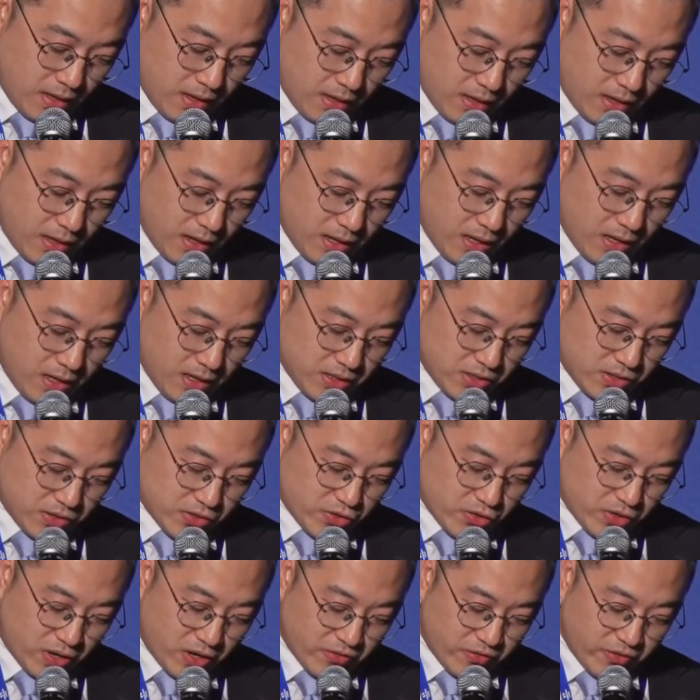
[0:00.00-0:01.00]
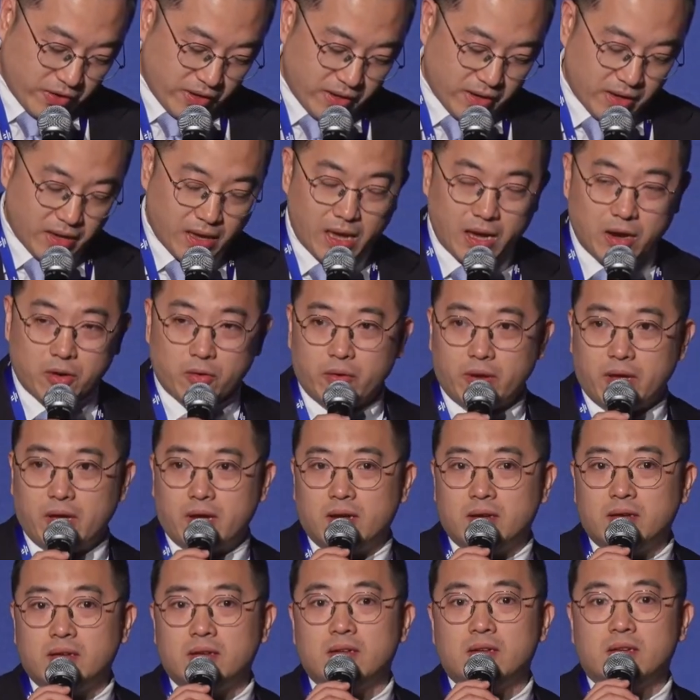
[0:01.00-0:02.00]
It is covering an
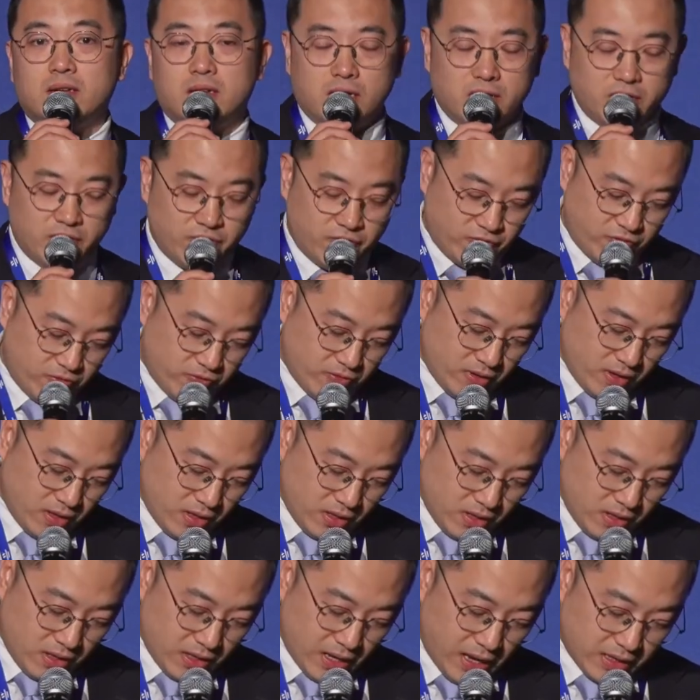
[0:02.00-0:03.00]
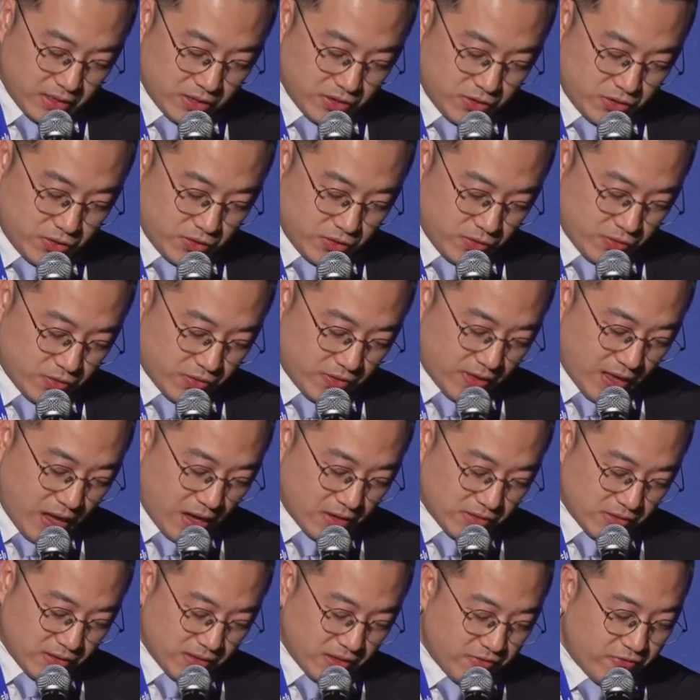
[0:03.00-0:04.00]
area of
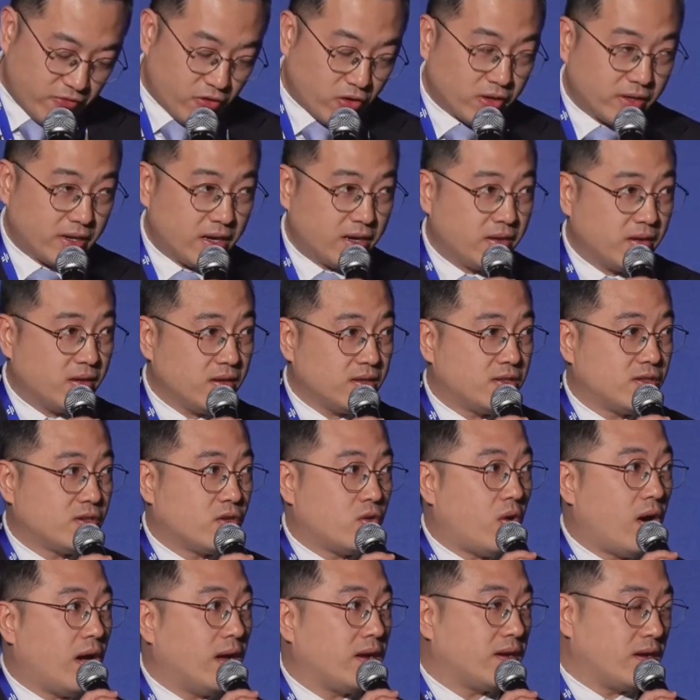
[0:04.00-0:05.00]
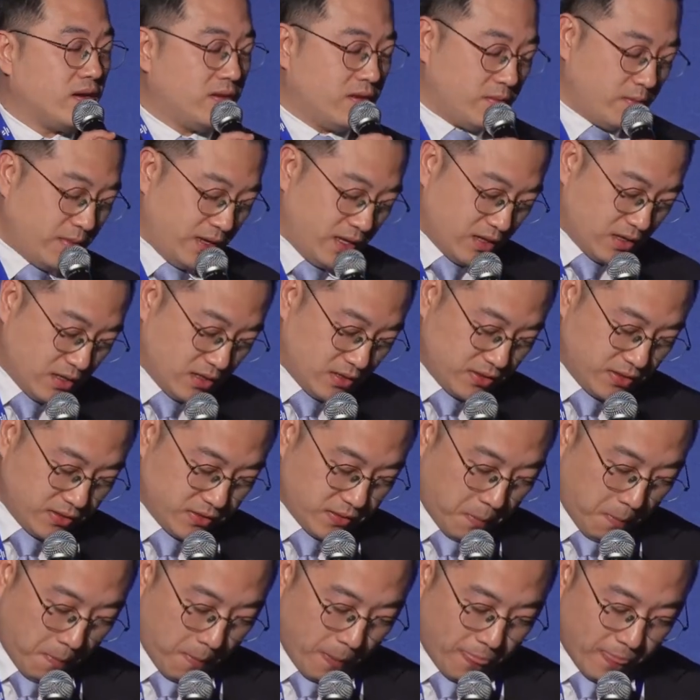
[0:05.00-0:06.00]
82,004 square
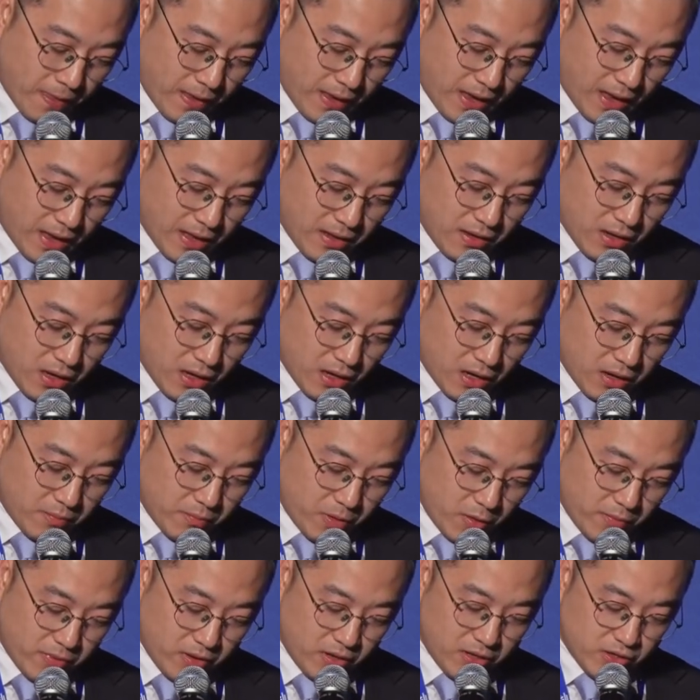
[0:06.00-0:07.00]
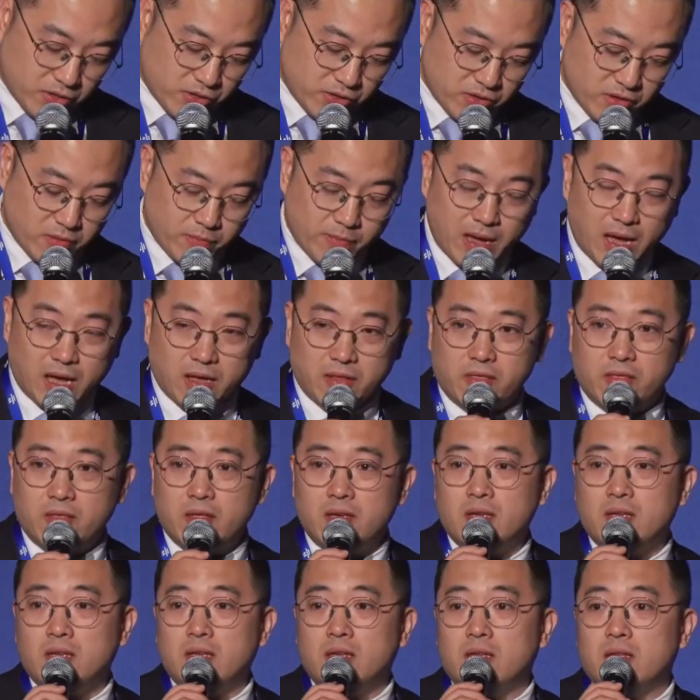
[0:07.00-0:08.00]
kilometers and a population of about
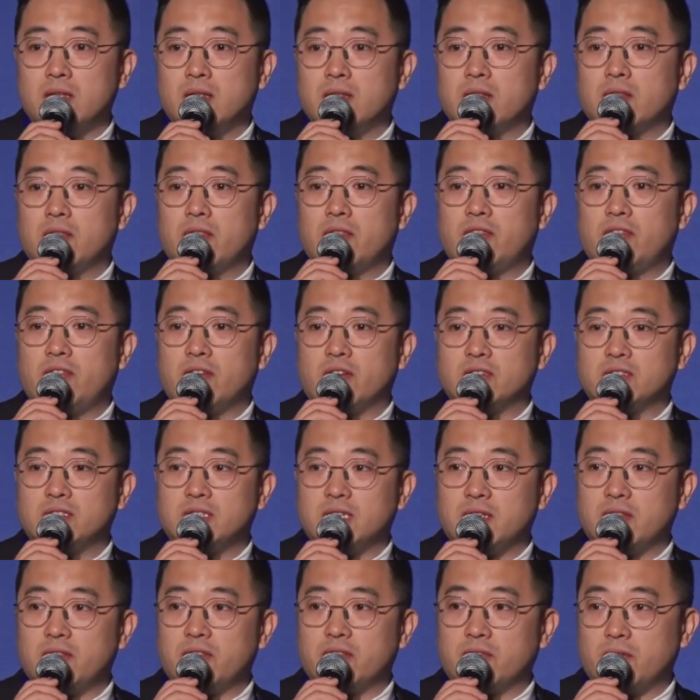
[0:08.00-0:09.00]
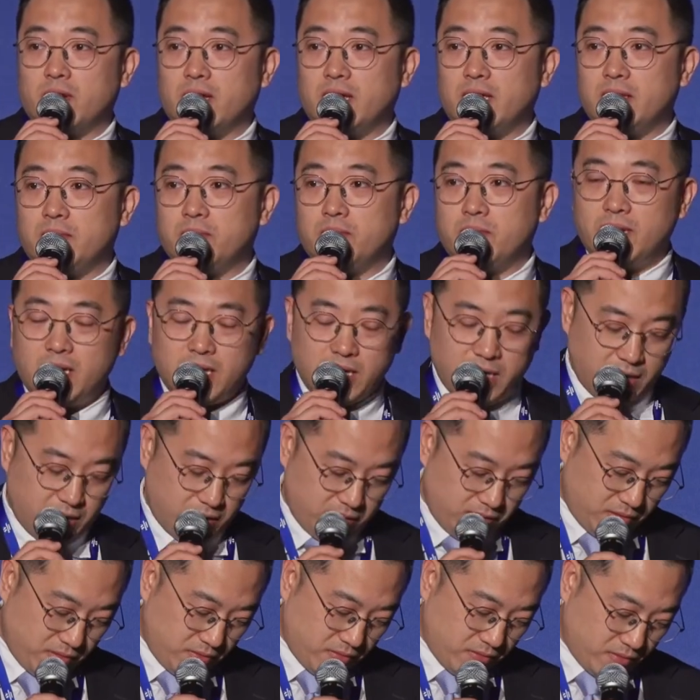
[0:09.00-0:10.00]
33
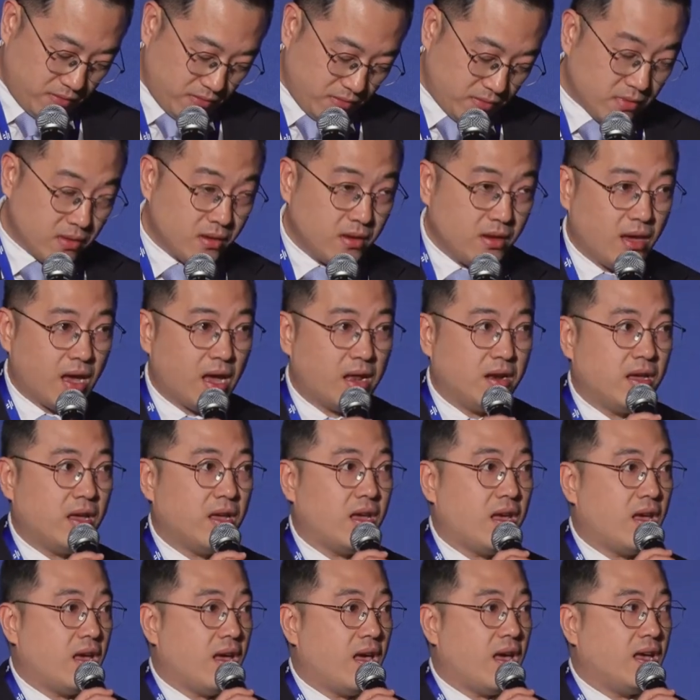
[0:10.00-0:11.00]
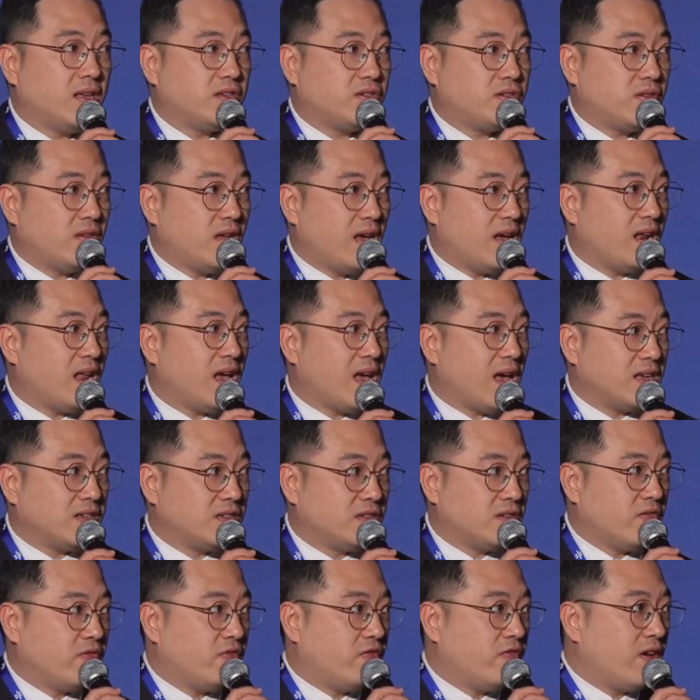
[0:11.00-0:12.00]
million. And it
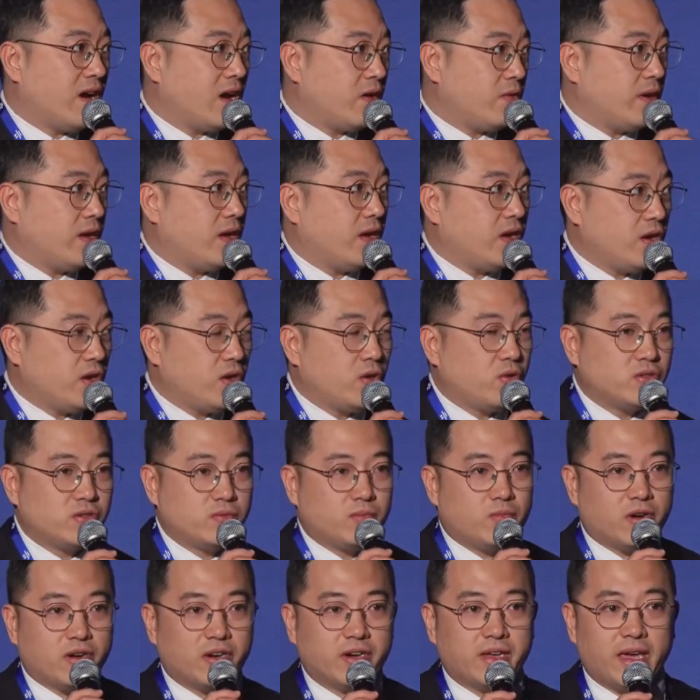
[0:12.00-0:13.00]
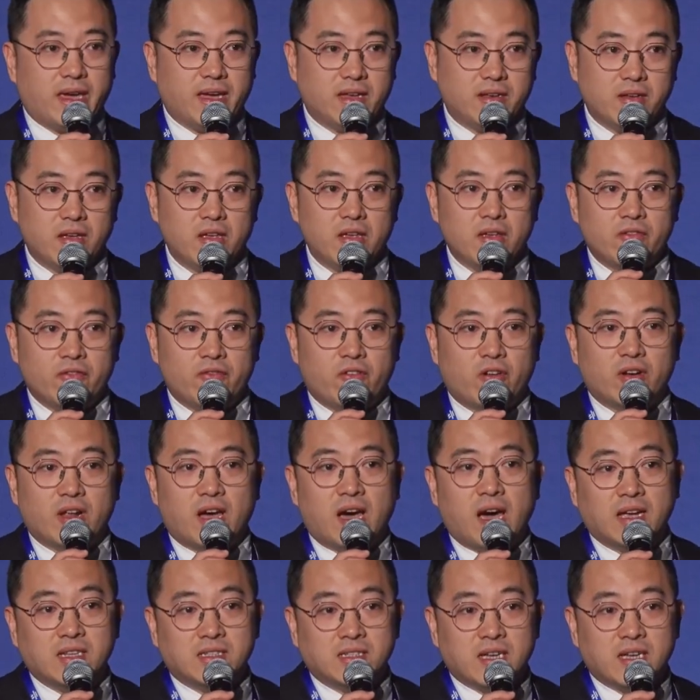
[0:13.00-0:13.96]
has a very huge market for the high